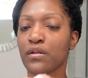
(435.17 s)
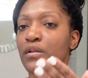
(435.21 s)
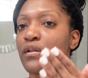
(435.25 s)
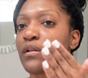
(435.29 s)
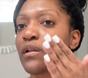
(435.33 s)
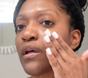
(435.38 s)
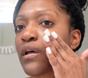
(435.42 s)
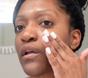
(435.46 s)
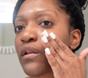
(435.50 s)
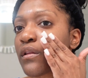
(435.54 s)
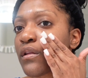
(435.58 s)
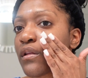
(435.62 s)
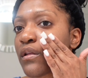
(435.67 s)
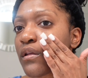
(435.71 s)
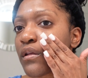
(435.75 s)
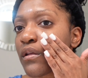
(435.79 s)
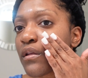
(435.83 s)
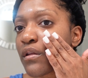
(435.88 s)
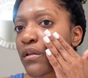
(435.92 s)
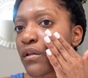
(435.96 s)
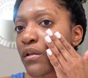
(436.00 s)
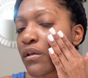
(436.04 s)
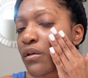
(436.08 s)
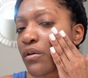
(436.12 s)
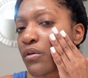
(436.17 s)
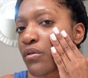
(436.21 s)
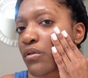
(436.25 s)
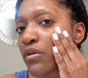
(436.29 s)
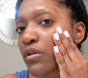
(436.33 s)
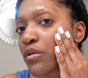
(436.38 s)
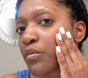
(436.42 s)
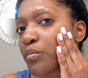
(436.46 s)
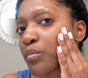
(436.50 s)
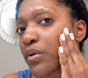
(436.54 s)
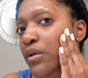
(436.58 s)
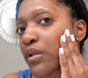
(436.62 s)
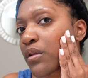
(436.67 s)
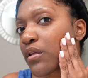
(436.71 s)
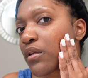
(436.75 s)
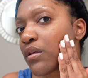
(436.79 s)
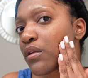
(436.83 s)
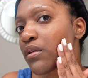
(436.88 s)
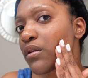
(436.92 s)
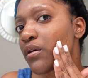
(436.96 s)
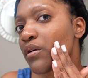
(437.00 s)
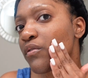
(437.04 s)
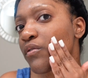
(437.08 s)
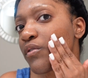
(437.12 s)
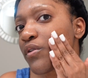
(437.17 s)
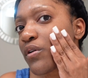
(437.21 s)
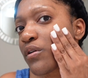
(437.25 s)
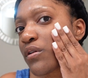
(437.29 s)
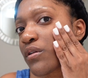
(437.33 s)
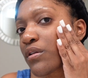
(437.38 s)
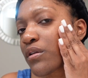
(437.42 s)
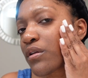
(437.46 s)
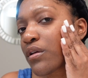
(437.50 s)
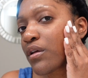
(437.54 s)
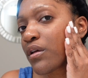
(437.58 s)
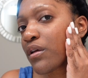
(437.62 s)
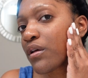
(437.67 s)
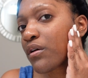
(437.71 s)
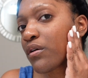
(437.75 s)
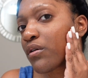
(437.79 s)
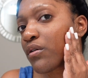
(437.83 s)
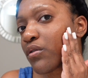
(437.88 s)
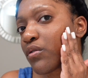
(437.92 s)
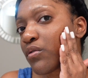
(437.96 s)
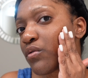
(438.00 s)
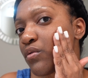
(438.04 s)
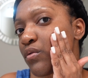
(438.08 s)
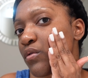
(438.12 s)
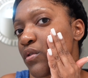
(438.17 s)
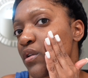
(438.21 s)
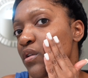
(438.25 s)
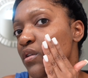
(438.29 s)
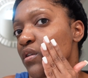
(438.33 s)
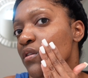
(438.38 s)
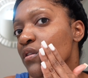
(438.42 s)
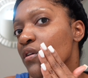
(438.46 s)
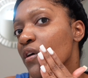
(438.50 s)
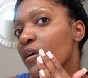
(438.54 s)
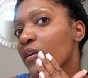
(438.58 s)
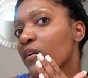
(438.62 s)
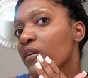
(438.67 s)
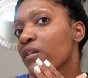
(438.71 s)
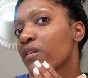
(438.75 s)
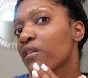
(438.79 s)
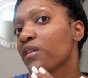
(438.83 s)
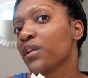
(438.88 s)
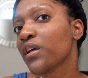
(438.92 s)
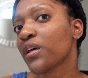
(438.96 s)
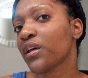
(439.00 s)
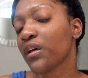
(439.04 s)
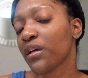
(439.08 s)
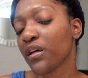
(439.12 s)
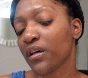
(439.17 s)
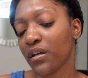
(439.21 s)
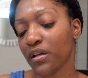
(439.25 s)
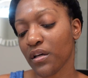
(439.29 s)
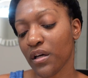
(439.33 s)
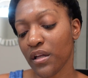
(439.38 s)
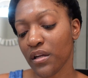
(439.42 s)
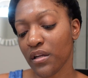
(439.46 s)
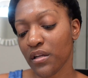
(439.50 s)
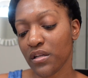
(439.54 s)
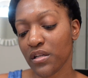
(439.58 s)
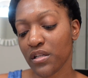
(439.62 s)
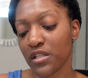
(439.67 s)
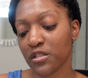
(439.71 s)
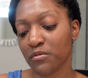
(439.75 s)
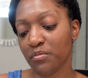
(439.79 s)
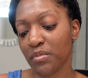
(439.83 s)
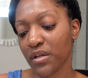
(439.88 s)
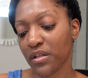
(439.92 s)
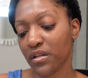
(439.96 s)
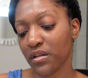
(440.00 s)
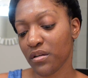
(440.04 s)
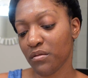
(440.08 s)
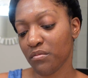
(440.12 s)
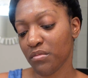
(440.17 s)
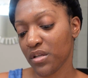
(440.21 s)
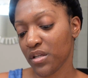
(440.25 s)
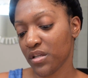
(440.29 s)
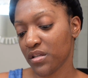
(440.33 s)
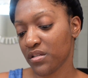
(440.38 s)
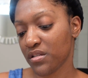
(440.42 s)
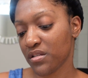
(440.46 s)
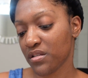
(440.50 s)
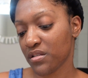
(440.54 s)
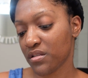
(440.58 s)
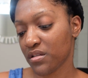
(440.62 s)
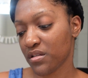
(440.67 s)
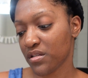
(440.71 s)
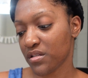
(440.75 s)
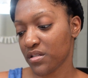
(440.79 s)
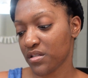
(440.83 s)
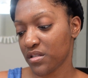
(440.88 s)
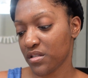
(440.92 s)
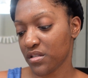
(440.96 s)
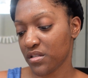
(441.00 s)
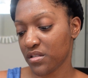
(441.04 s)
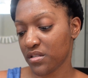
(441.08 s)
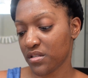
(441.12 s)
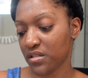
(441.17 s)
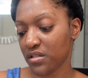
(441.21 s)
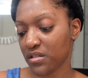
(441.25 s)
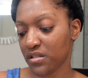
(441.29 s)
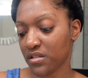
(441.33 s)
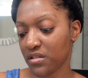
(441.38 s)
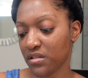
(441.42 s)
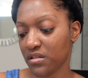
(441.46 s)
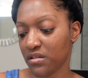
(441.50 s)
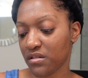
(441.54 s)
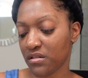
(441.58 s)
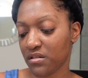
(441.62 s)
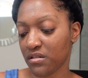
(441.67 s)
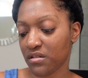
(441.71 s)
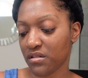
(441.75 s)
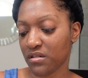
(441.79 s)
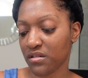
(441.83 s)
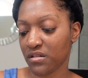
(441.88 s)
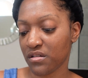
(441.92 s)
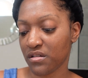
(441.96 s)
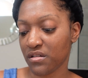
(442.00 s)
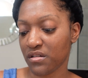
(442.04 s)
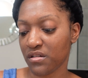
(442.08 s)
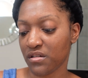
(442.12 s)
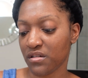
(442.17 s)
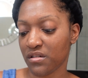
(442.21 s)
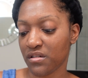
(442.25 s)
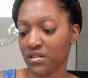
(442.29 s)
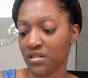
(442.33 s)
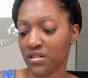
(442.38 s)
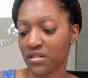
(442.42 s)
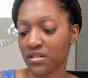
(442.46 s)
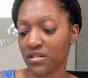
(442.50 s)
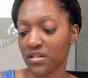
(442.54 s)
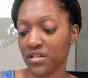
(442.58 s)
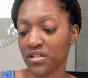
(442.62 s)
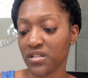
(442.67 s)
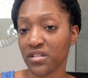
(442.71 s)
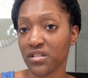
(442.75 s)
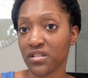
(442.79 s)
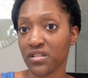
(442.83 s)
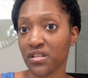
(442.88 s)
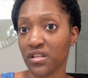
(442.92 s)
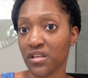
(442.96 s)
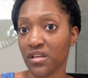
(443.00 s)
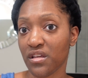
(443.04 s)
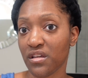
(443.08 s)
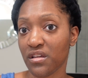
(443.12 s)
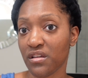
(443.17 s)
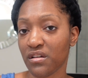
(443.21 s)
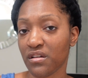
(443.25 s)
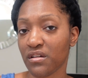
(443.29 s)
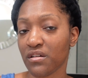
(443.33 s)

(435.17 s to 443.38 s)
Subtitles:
Like this, and you just put this over your skin. Ooh, this is kind of thick. I didn't expect it to be this consistency. This is thick.